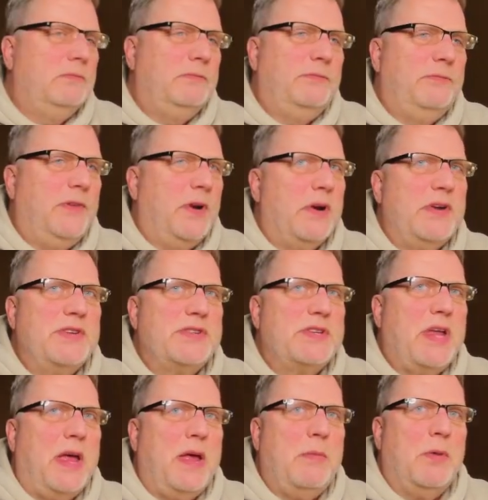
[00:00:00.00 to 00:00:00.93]
Very
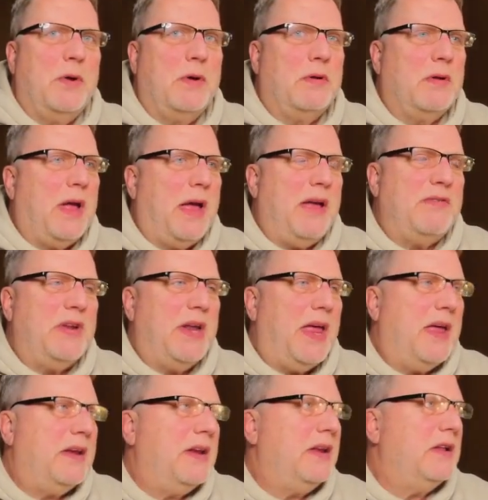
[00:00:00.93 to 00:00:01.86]
stable. I haven't
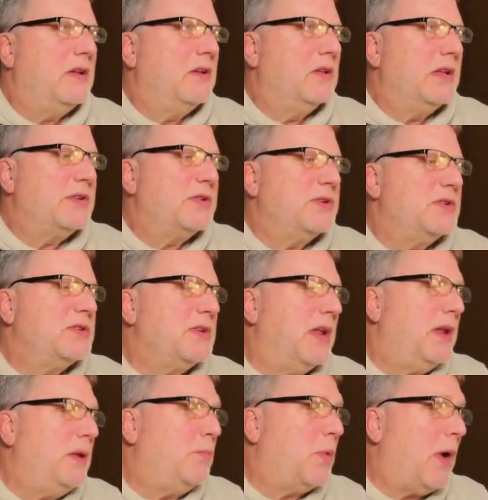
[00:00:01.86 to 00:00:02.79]
had any glitches,
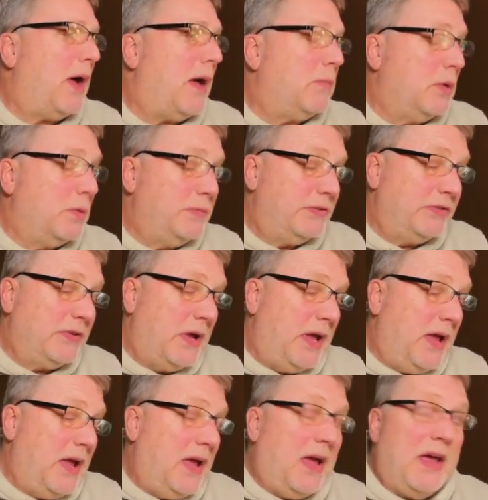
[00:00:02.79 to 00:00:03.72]
any problems,
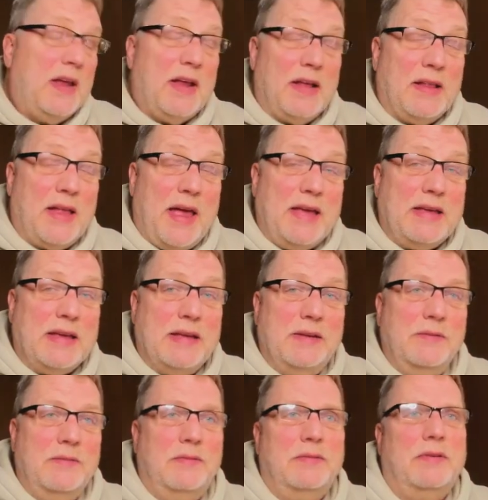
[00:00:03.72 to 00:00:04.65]
and I like it.
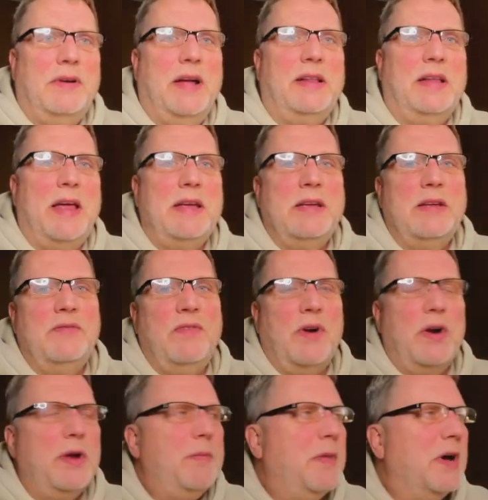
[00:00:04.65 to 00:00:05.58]
I like it
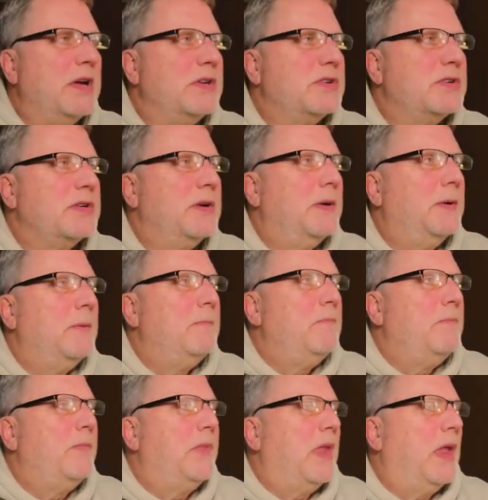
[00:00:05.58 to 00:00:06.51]
very much.
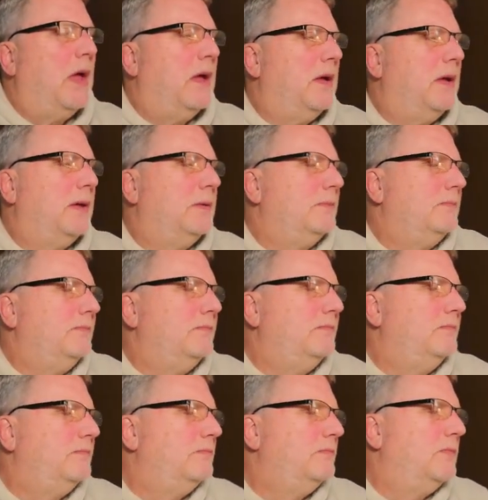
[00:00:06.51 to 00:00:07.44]
A
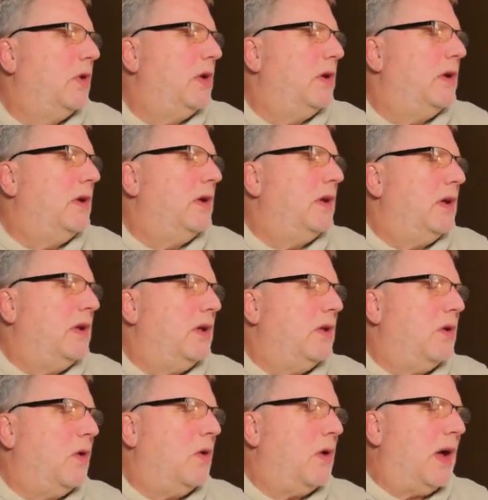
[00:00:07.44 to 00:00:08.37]

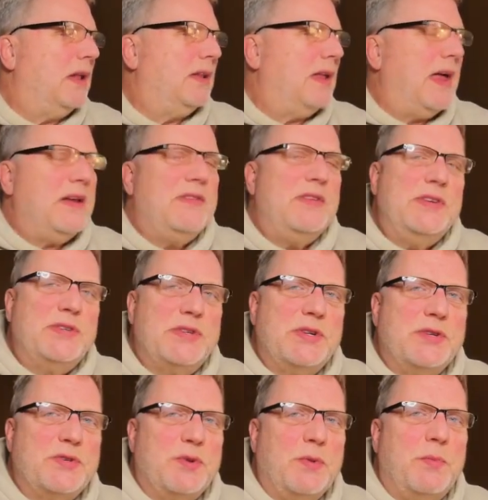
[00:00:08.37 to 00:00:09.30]
lot of these
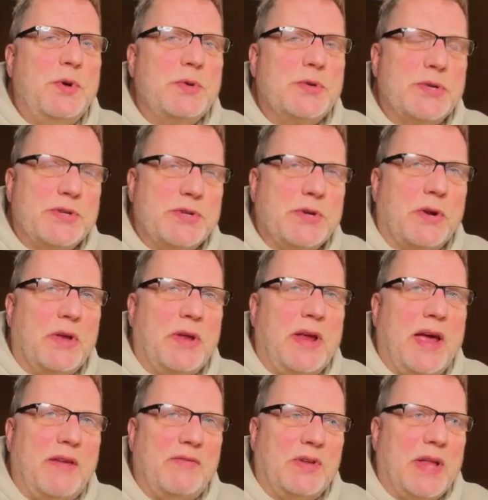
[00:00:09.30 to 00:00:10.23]
distributions are going to
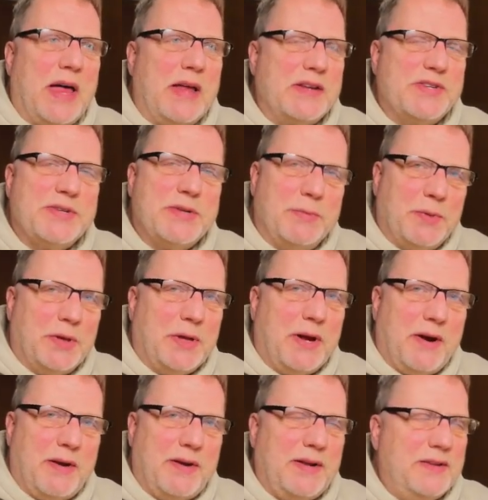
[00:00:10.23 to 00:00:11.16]
have a lot of
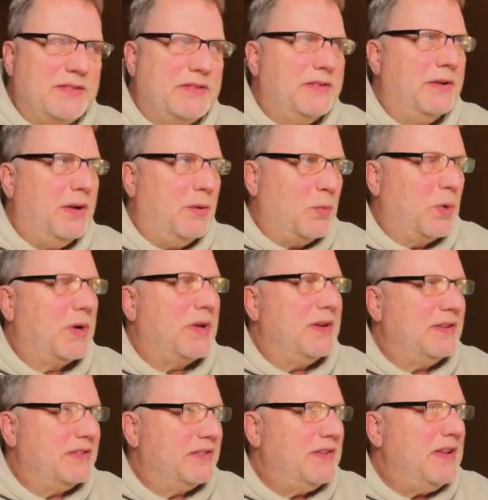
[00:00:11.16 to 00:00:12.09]
similarities, and we're going
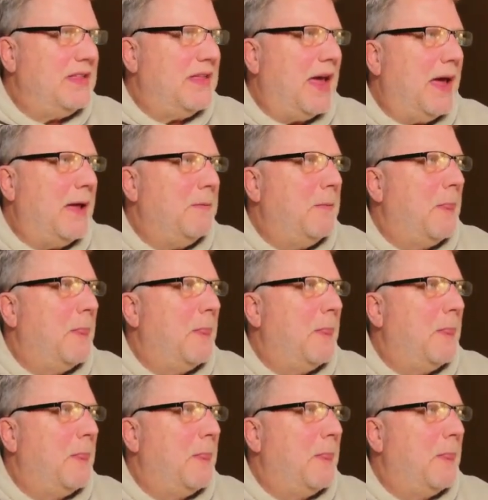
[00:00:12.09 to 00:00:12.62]
to see that.